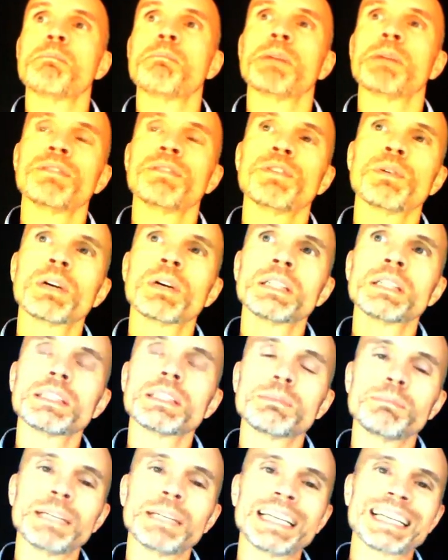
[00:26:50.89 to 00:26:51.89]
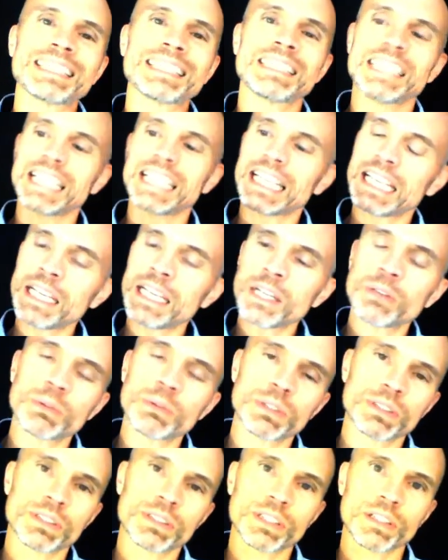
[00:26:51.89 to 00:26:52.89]
But if you want to speak as an
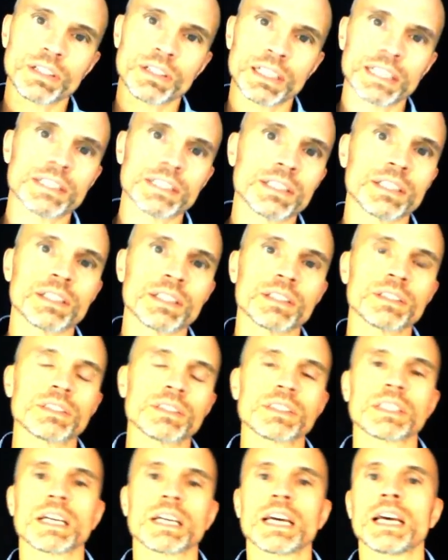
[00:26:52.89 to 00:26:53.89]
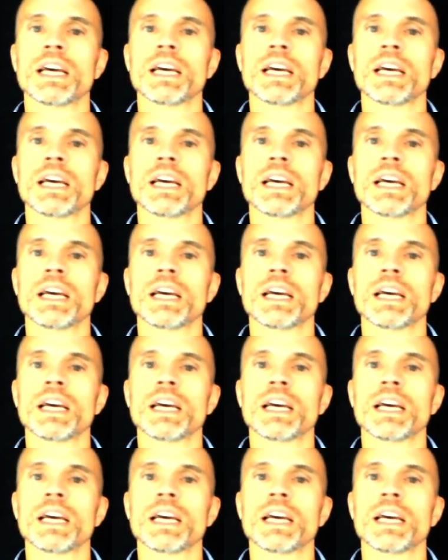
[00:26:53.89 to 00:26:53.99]
equal to your listeners,